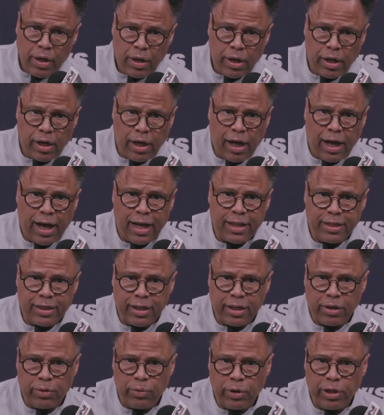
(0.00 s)
I
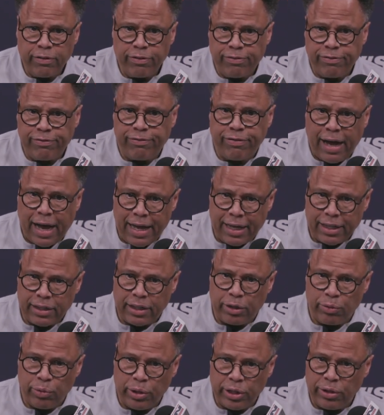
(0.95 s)
think we
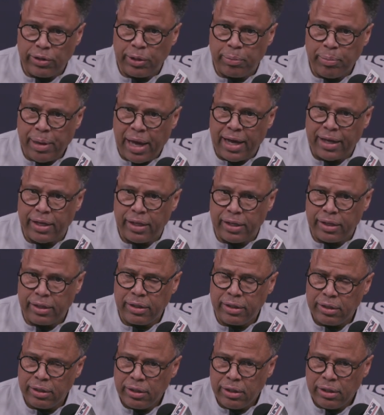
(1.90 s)
finally reeled it back in,